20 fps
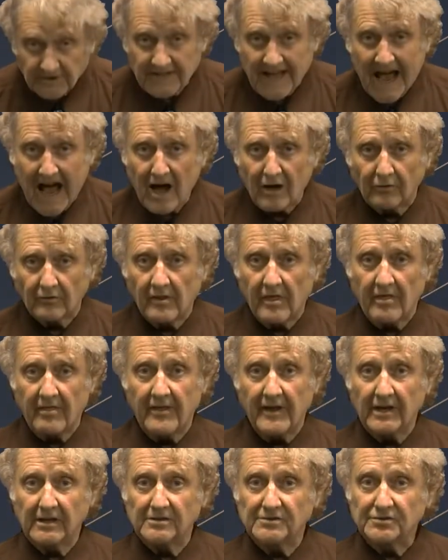down,
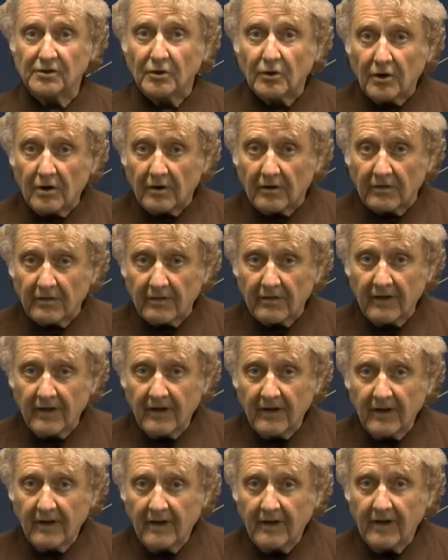there's Earth.
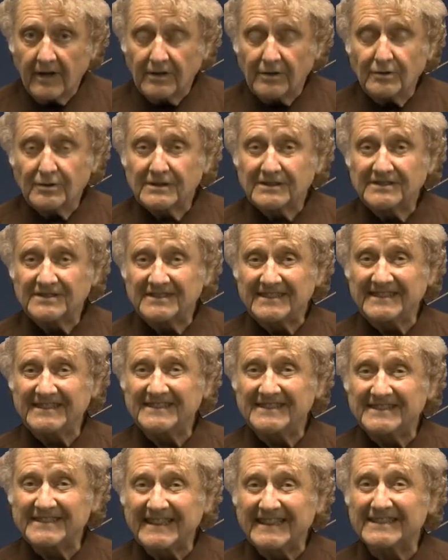You can see
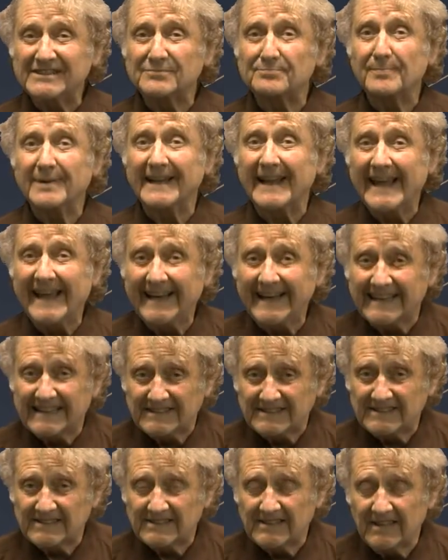6
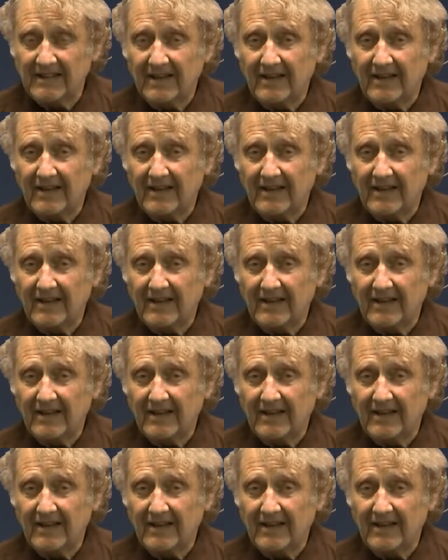planets